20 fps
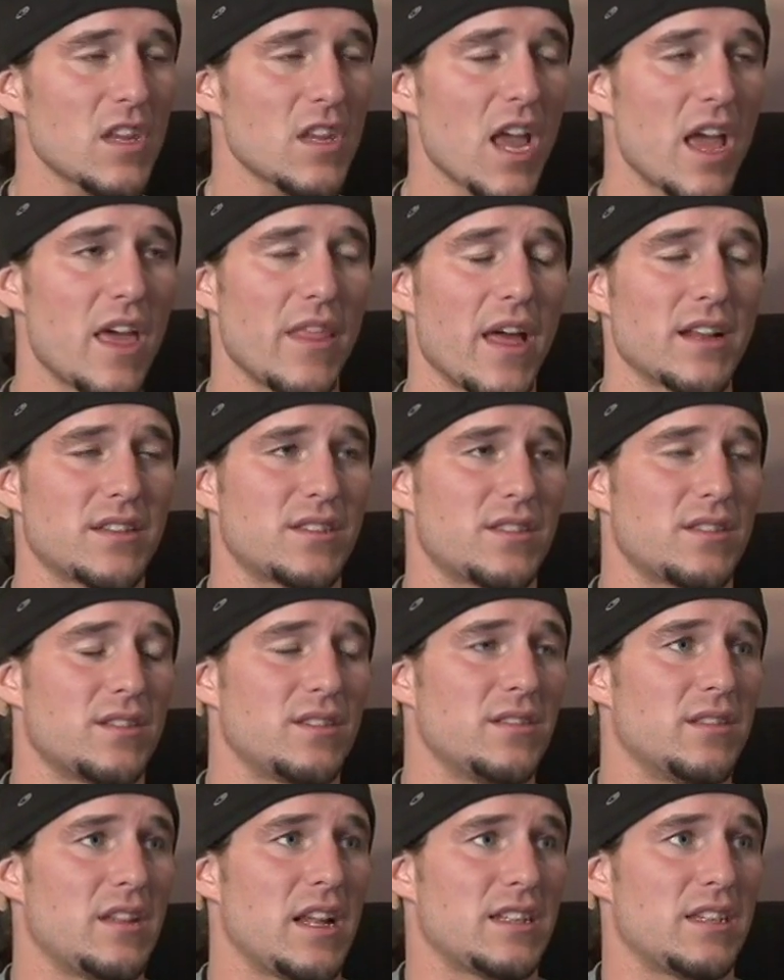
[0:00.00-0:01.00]
And that's
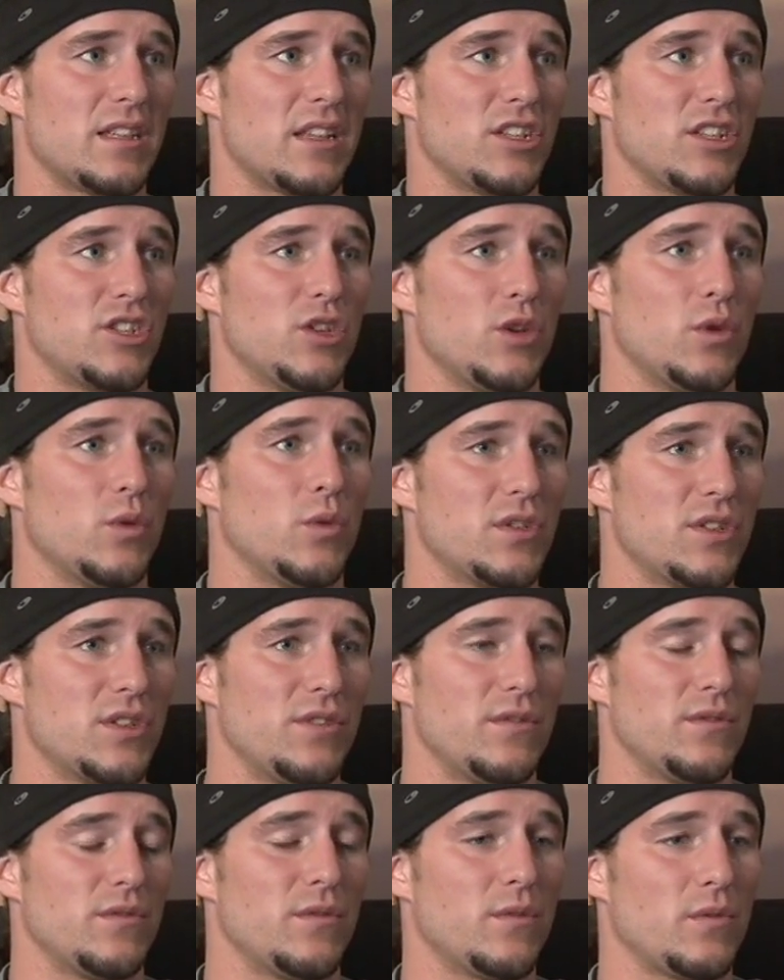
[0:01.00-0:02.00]
the thing too, is
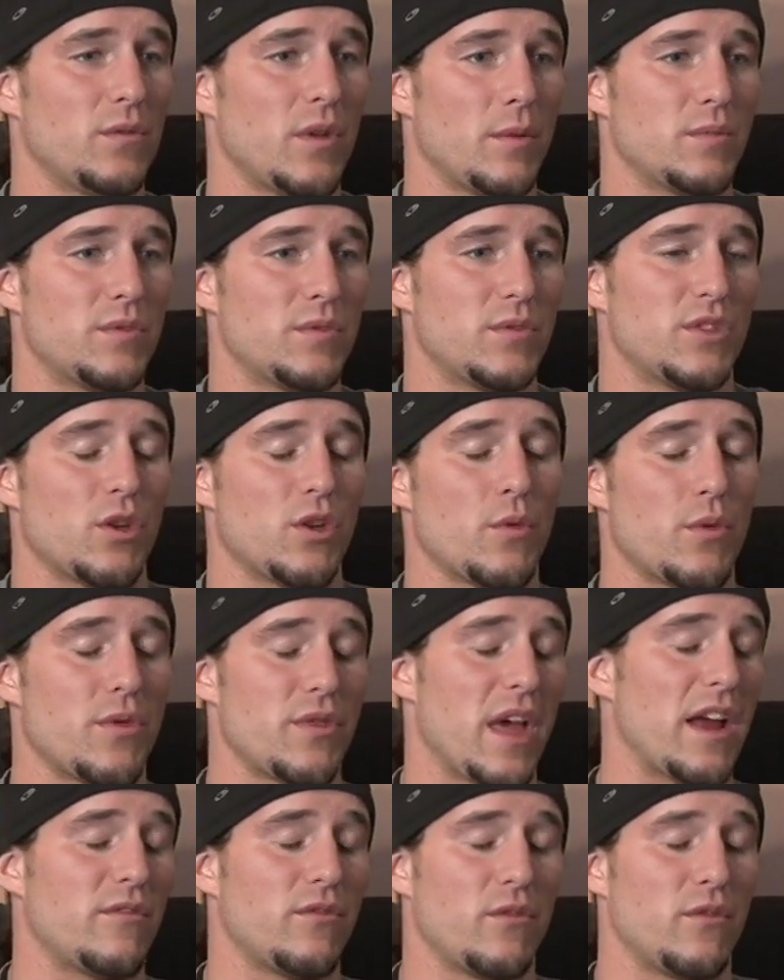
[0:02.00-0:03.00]
I'm so
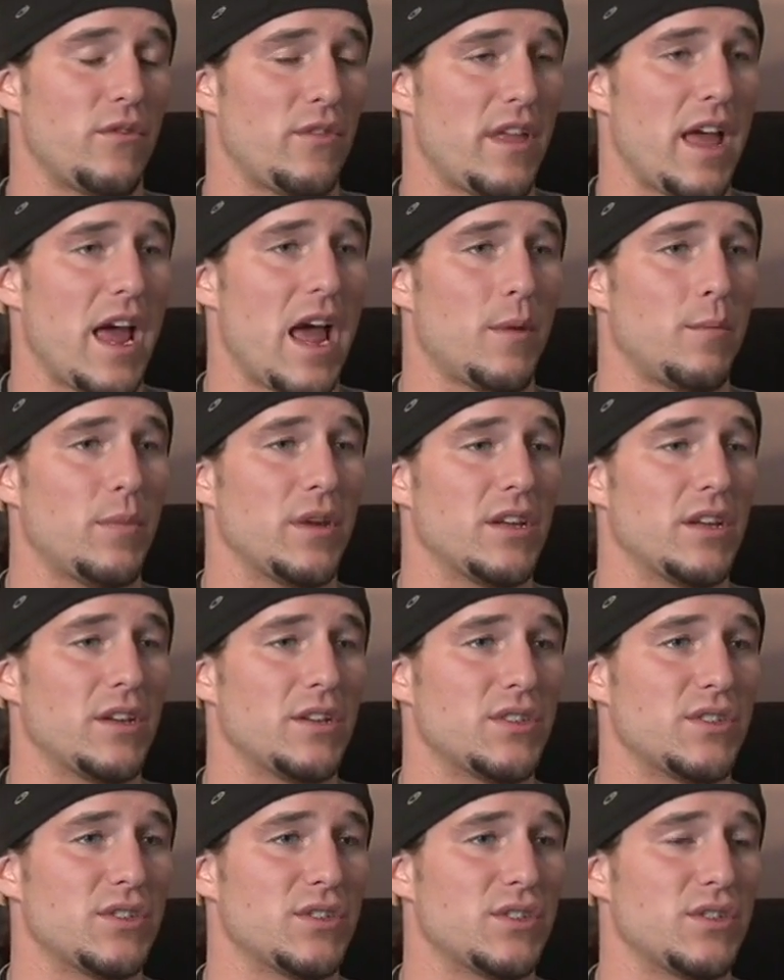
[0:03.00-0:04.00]
thankful for that,
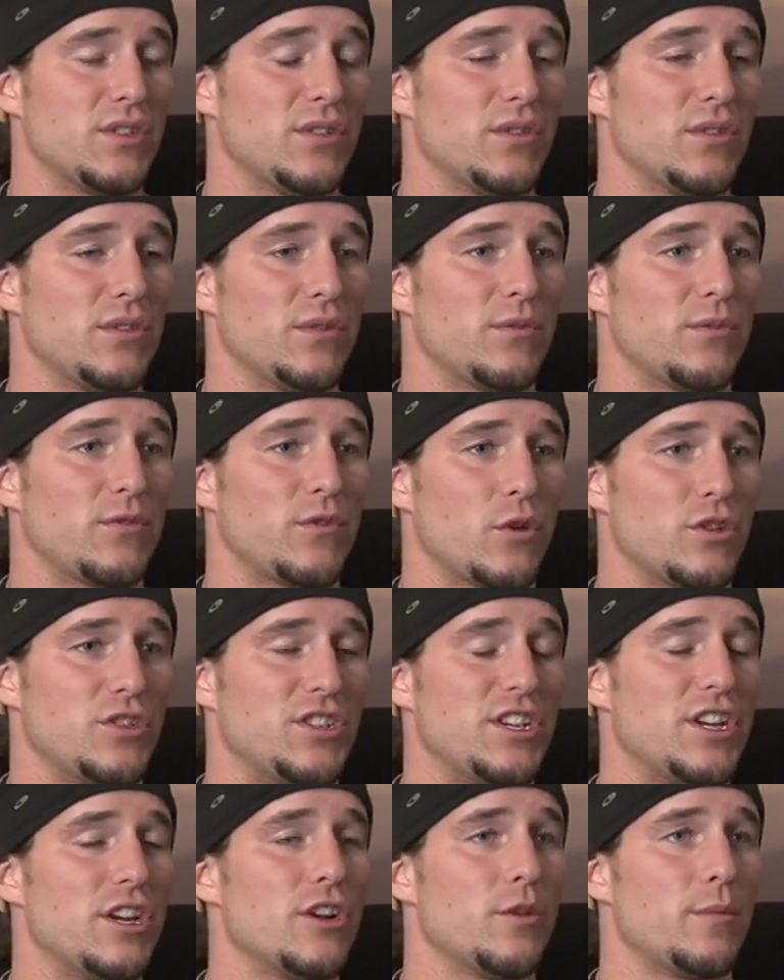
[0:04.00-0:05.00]
because the first
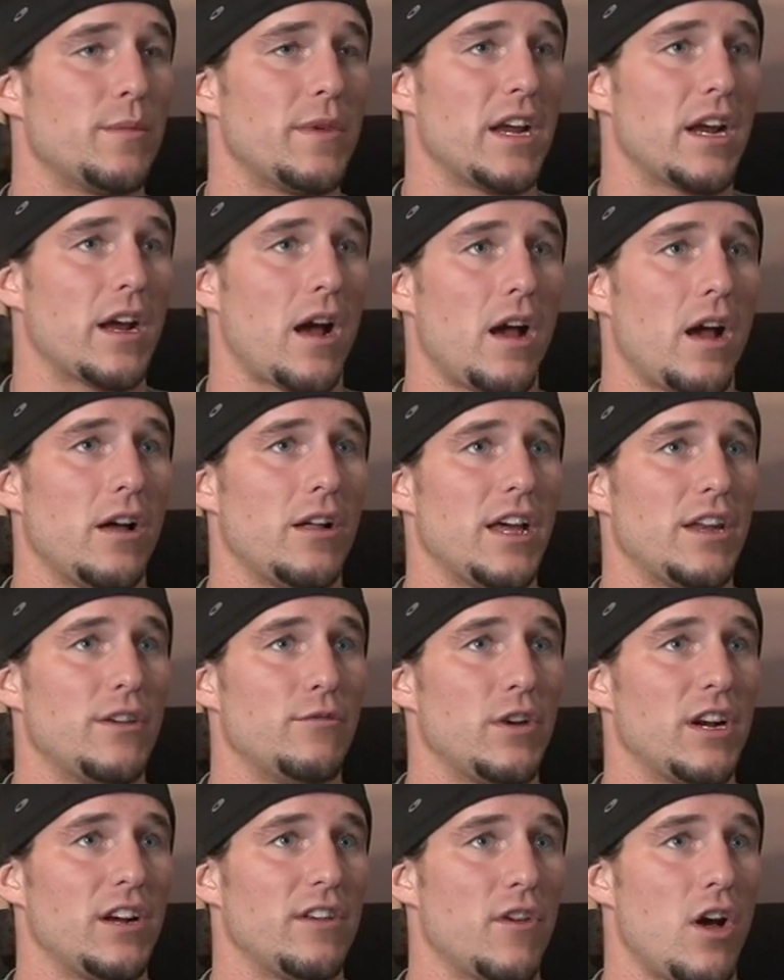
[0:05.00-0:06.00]
year me and Kyle had in
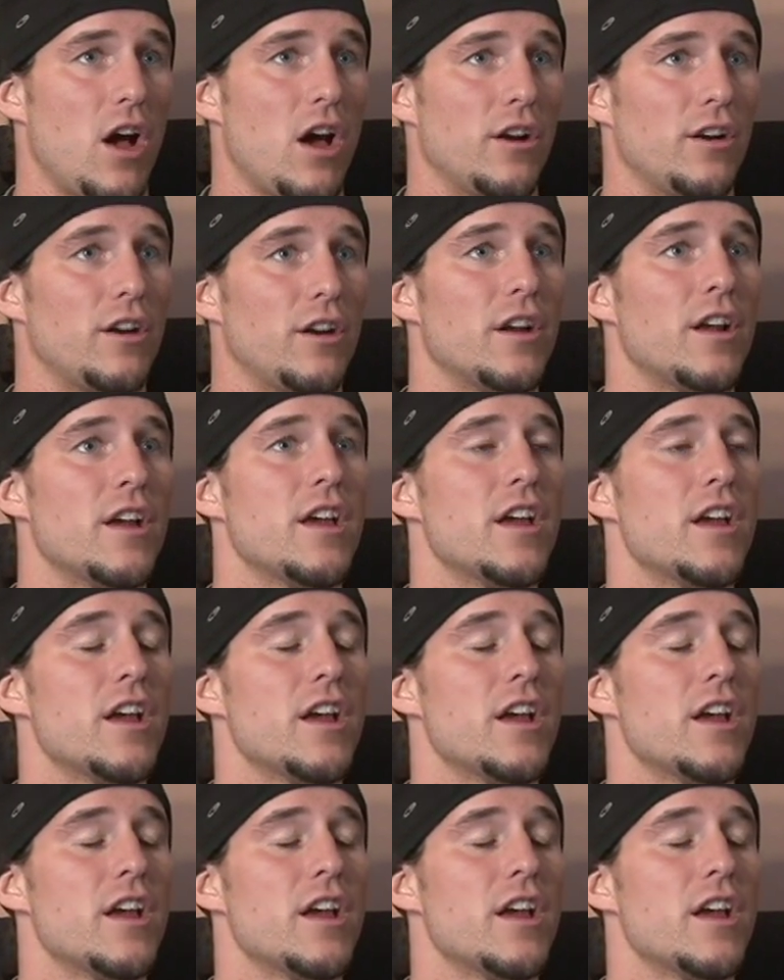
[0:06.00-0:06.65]
Ring of Honor,